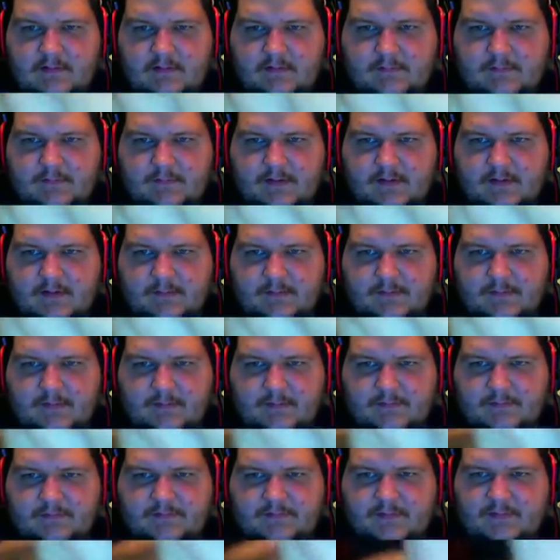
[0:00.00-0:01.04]
You might not be
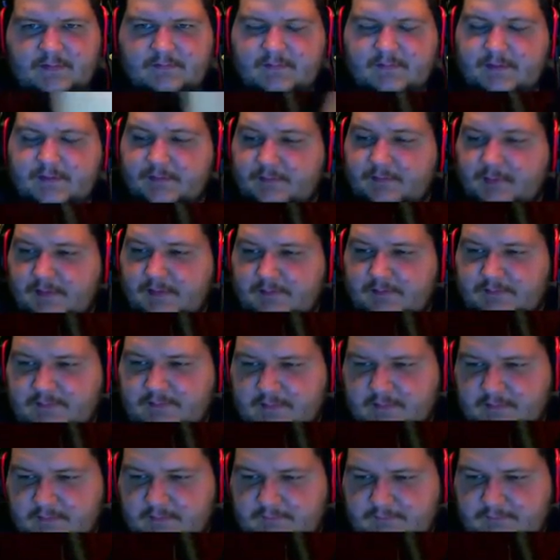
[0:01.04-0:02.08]
able to see it very well. It's not
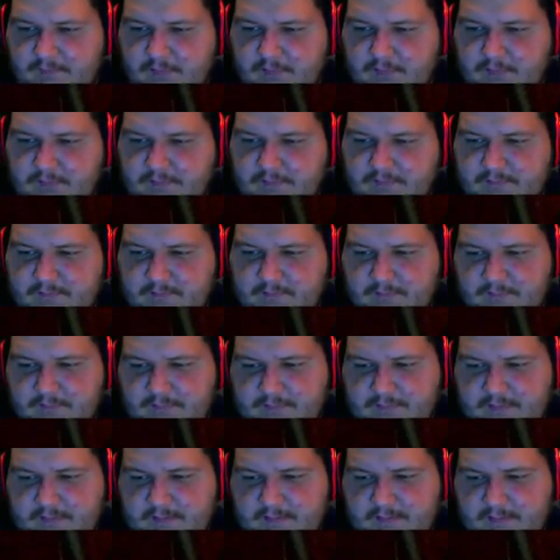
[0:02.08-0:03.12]
going to focus, I don't
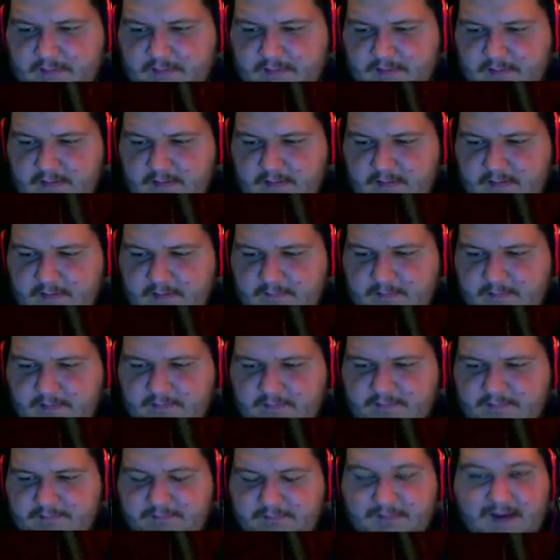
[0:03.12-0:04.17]
think. But
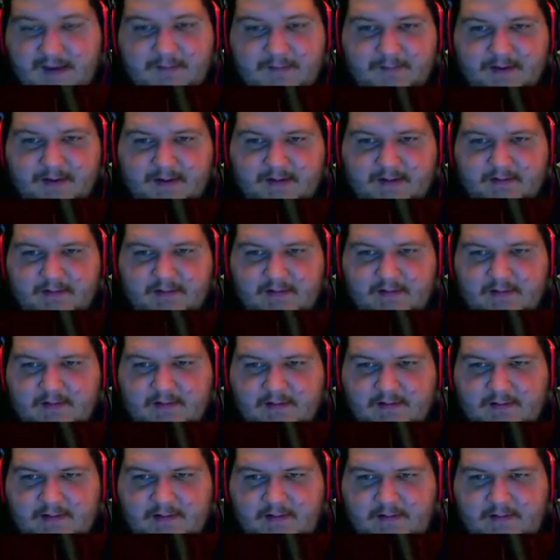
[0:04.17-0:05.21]
it's Batman.
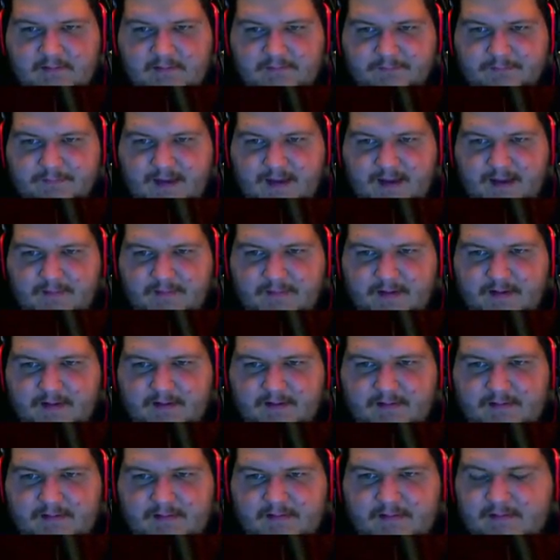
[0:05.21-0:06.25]
It is
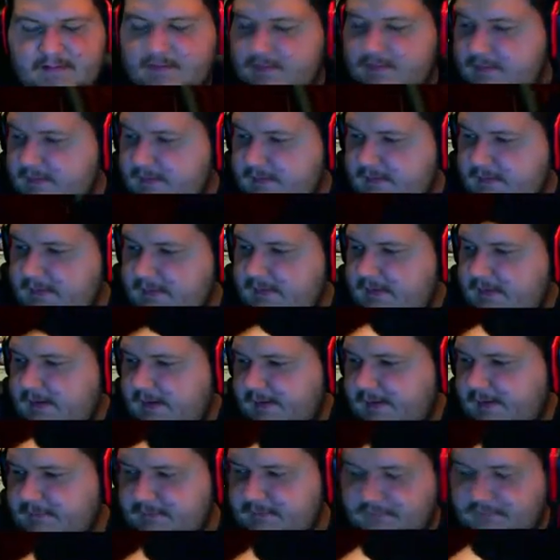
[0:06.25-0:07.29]
Batman. I
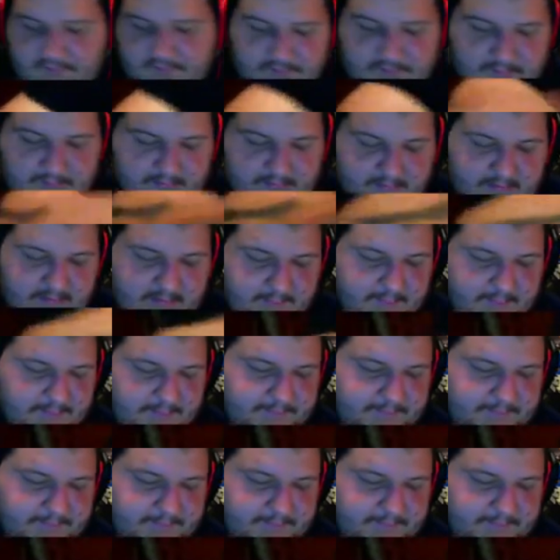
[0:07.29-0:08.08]
have to fix my camera.